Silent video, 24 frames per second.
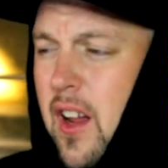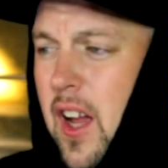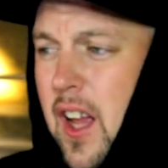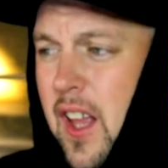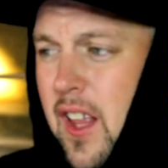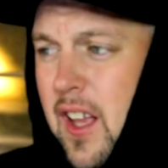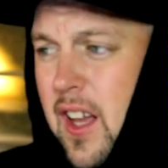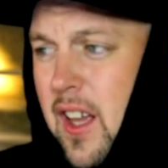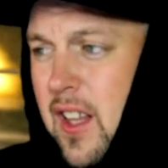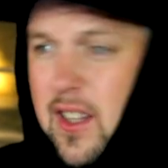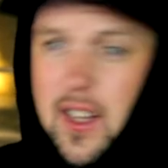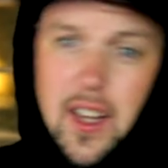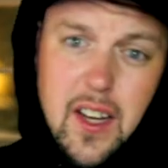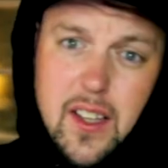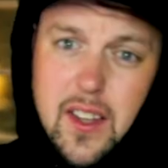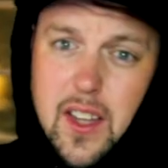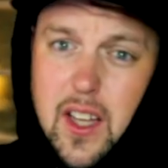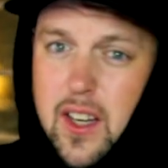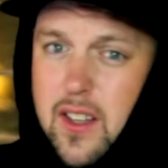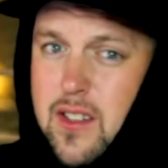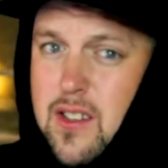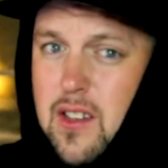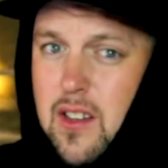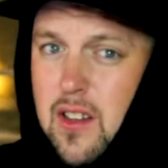I, I like
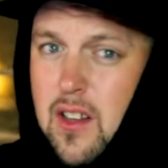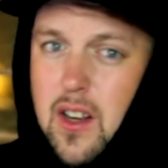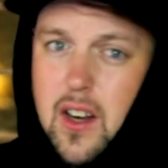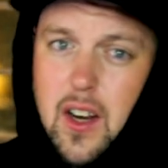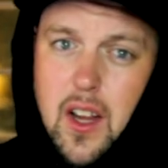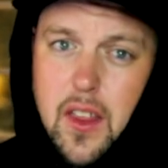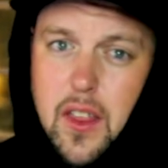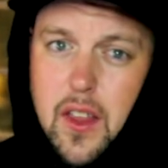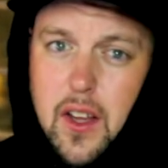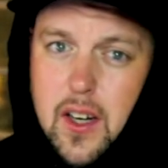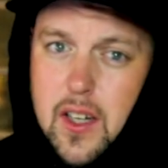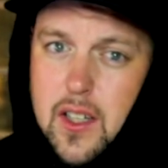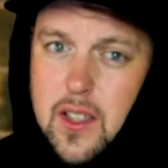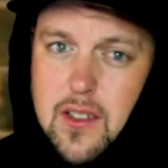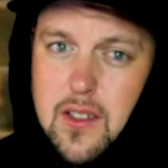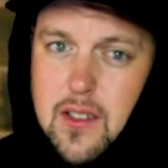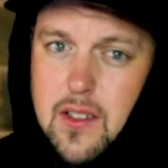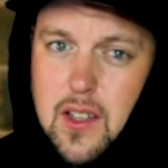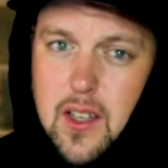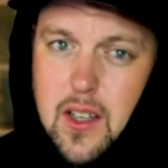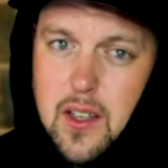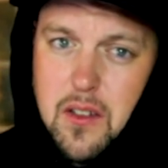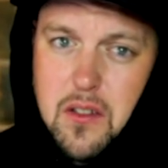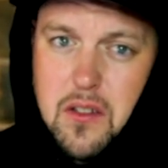that it's a lot. I think it's a
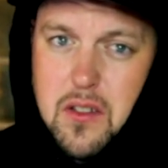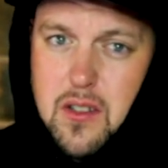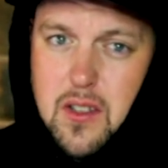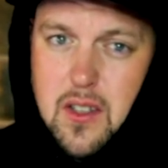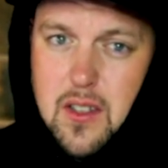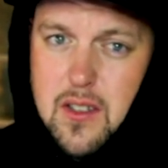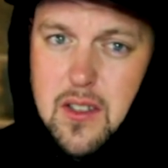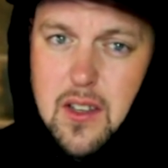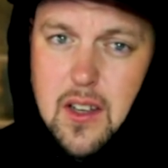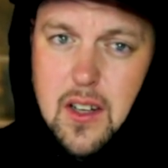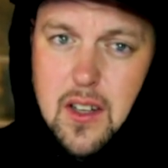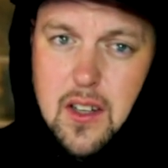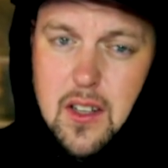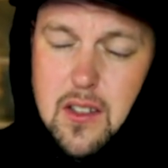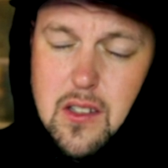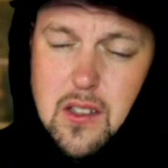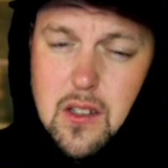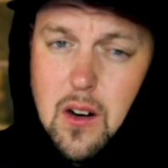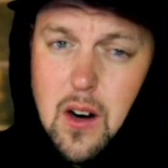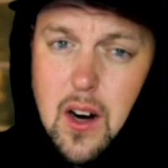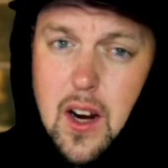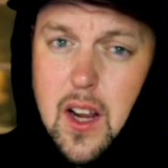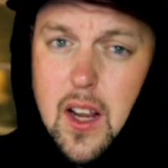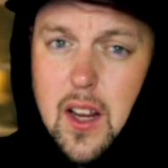it's it's like it's
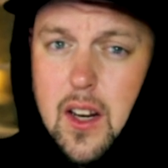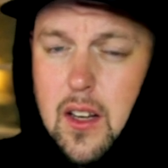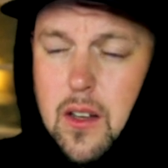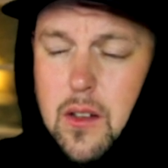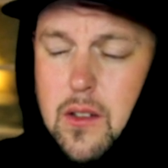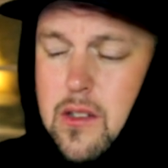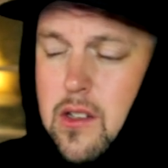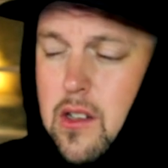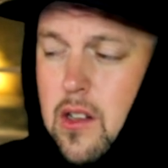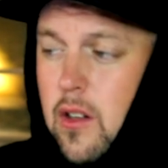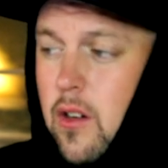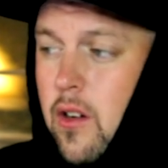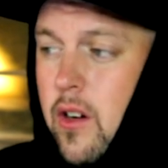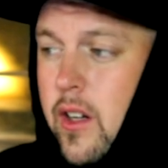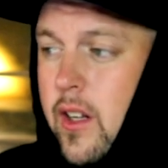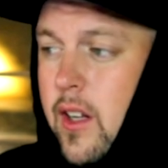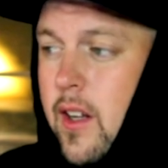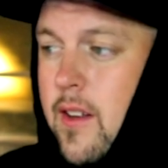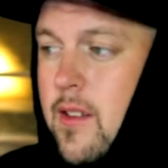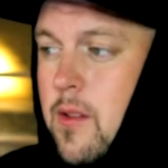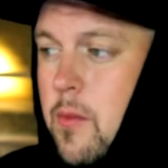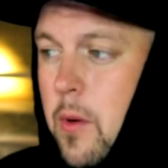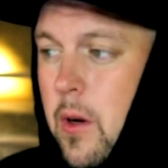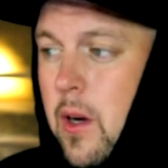great. It's a learning
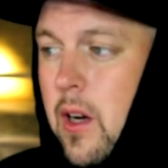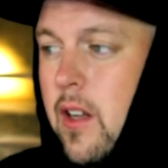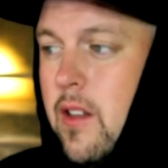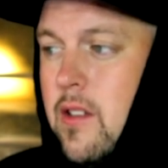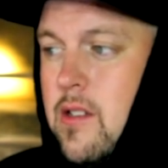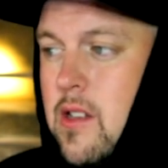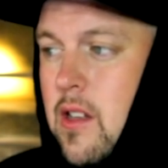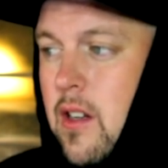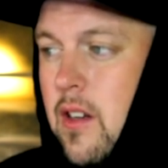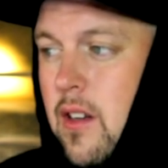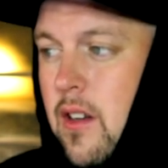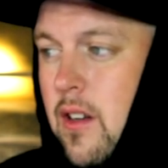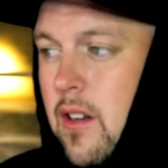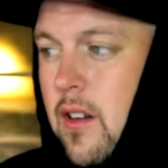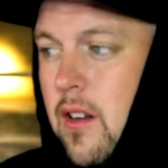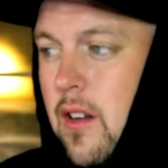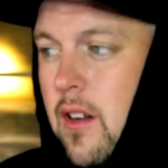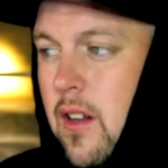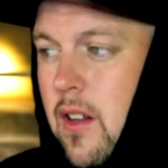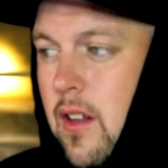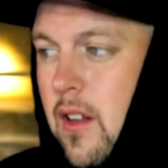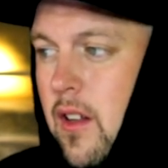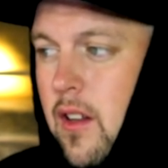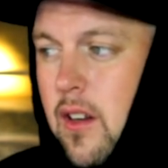experience,
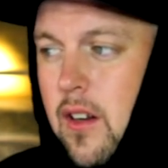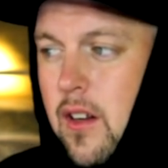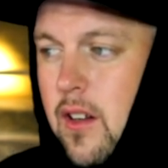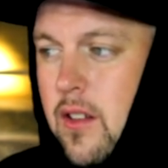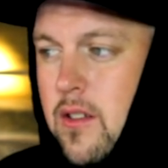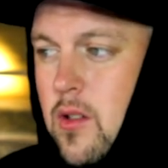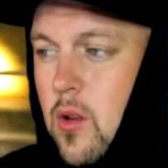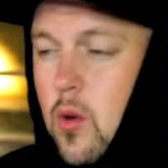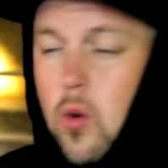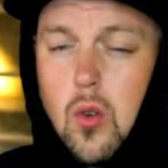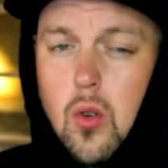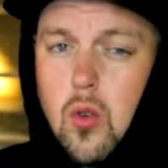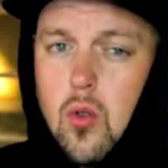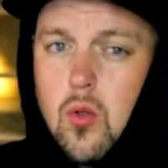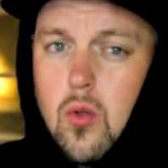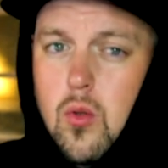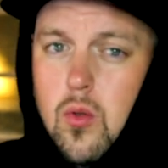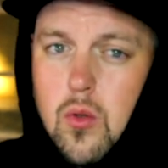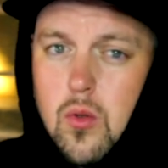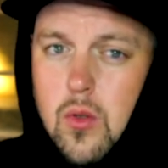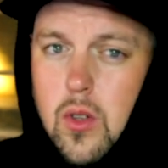and and it's cool.